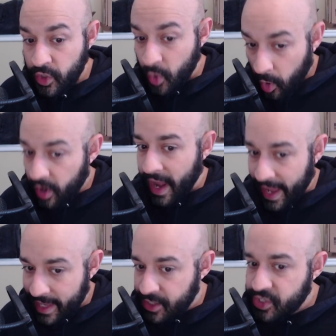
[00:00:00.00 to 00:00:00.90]
Your
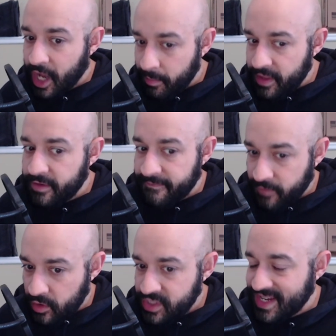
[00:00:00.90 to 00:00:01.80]
hand shall be the
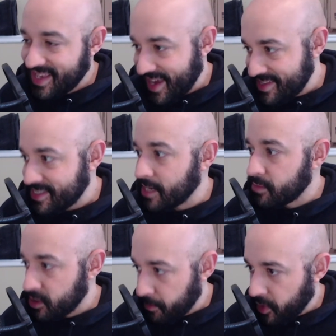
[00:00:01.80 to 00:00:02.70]
first against
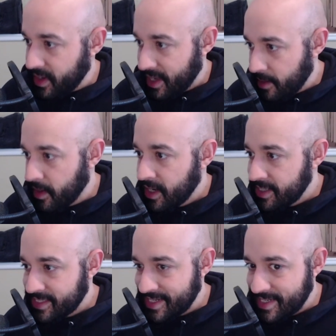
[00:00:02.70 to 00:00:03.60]
him to put him
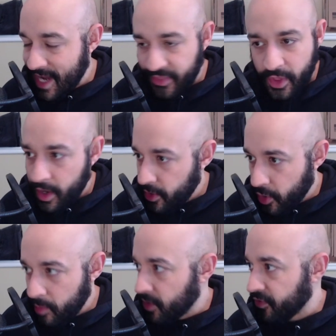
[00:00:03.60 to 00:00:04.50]
to death.
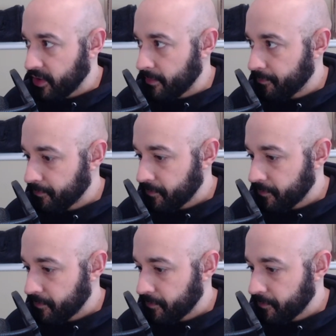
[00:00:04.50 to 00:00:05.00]
No mercy.